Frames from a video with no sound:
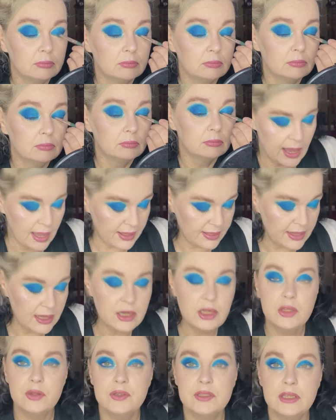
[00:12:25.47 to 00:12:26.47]
And then
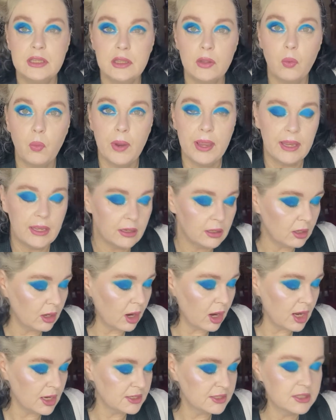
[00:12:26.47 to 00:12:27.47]
using the Wayne
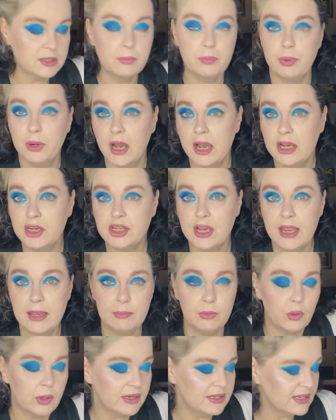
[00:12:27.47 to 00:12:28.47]
Goss brush, I am going
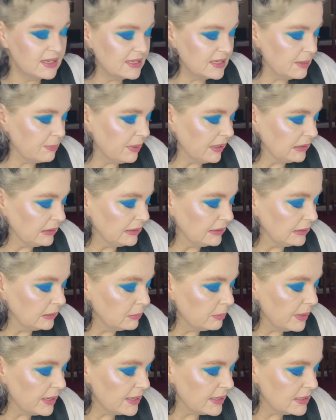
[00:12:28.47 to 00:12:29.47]
to dip a little bit
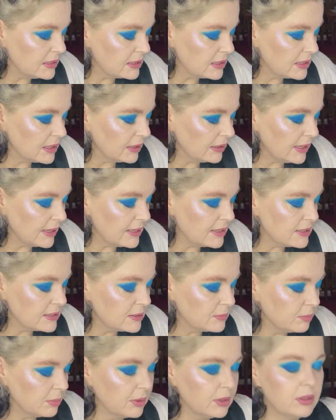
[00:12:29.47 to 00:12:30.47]
into the lightest
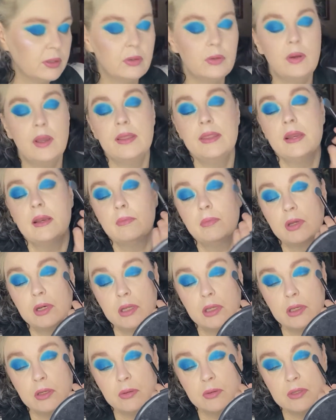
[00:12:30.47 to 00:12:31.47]
blue, and then I'm going to
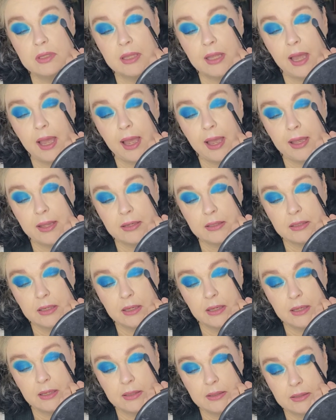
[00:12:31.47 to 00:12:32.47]
use that
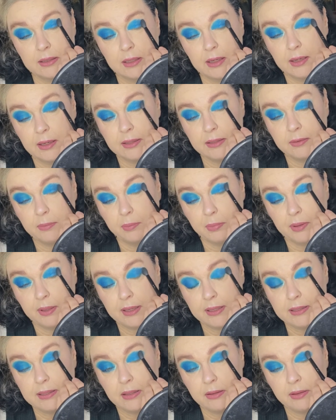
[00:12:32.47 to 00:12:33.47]
to kind of blend
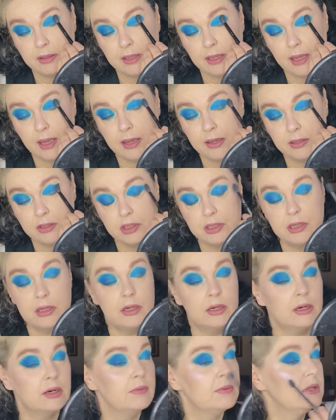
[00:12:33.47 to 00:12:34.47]
out the edge here.
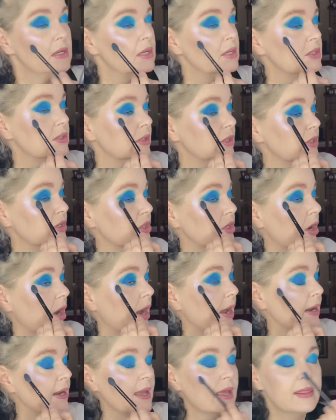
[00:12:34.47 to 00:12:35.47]
So you can try and
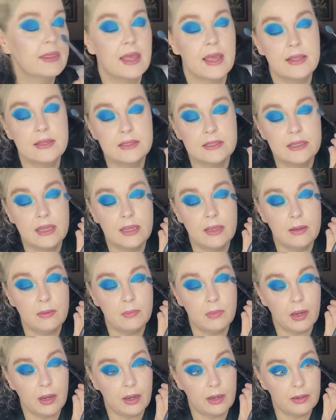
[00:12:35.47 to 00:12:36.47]
get that same
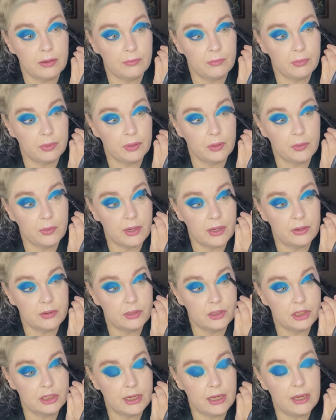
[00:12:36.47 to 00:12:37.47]
kind of blown out
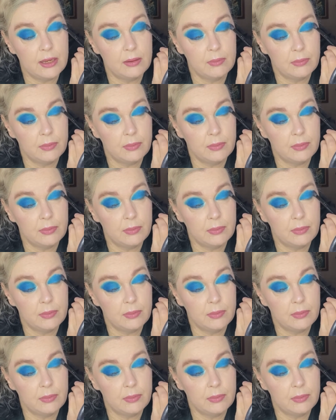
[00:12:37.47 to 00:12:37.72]
shape.